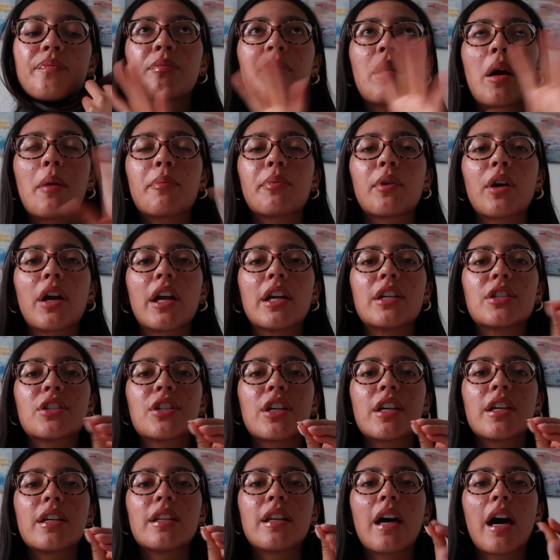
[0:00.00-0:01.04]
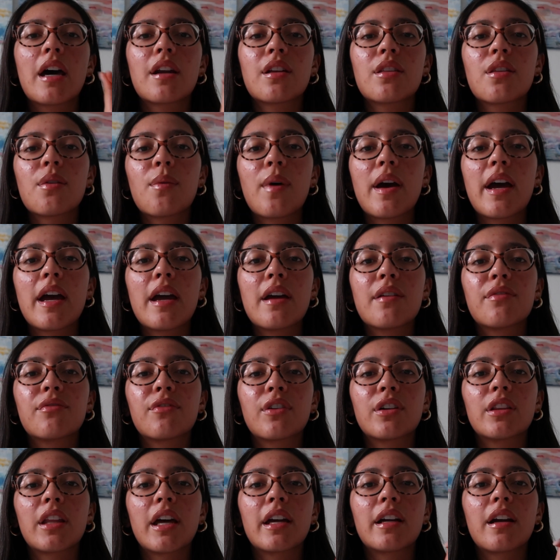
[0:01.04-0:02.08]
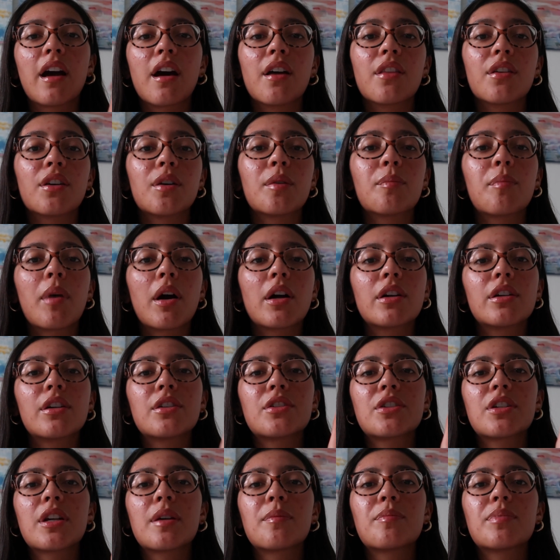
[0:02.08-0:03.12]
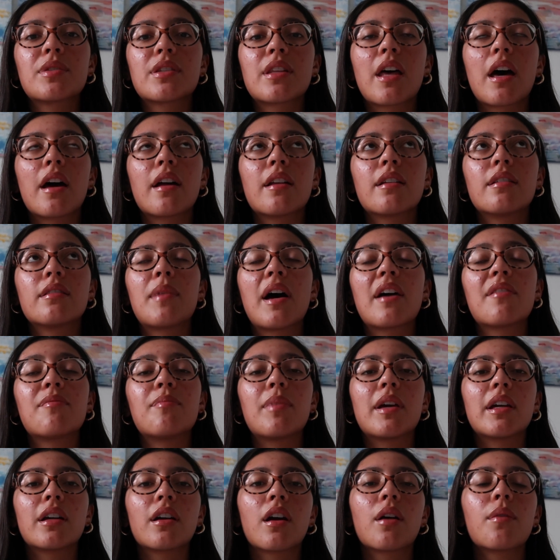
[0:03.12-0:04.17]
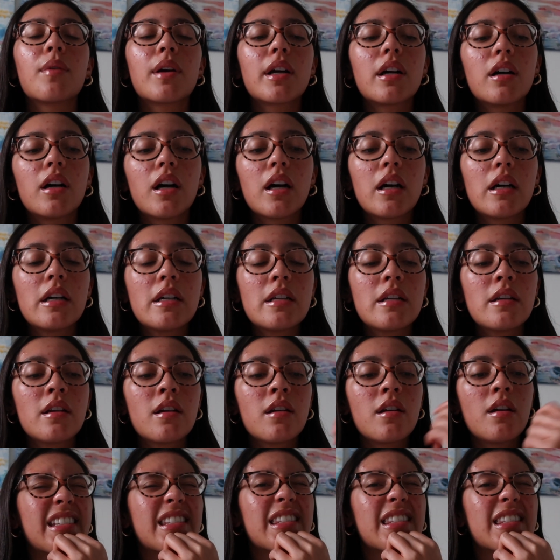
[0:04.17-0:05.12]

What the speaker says: preparation out of the way for like other partnerships that have been going on.